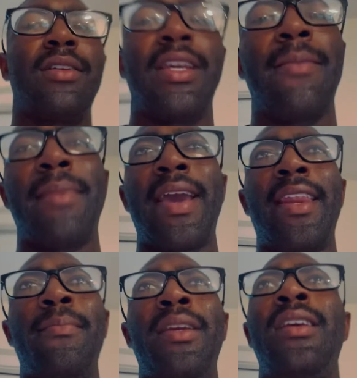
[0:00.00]
Get mad
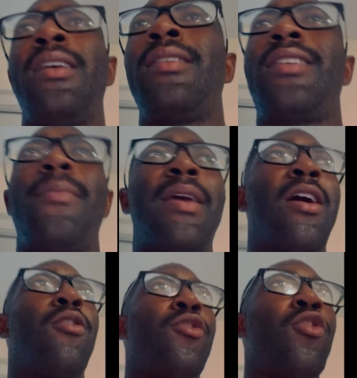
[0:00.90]
at me, tell me I
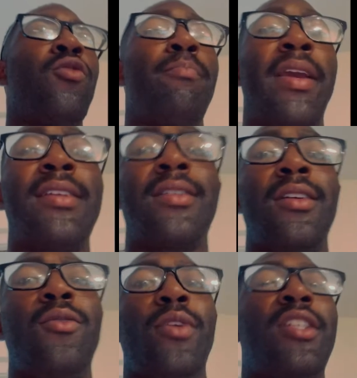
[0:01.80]
don't know,
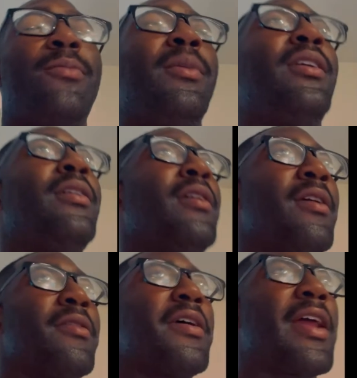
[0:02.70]
basically wish me
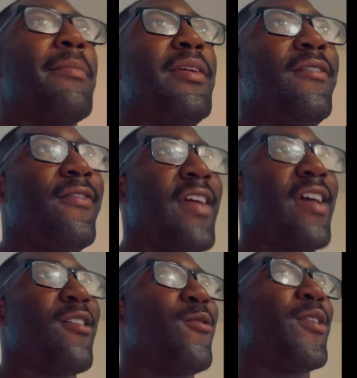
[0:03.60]
that I be
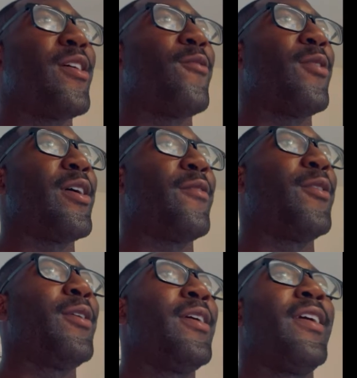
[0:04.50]
fat or
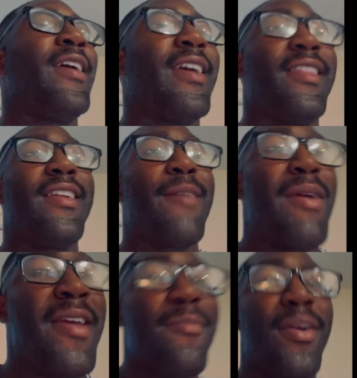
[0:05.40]
whatever. And then I
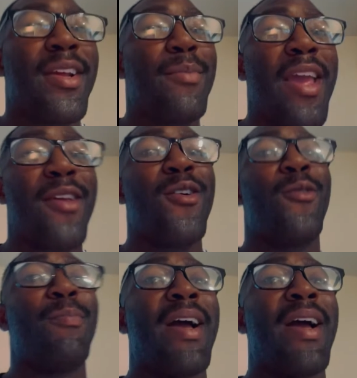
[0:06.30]
hate to break, I'm like, yo, my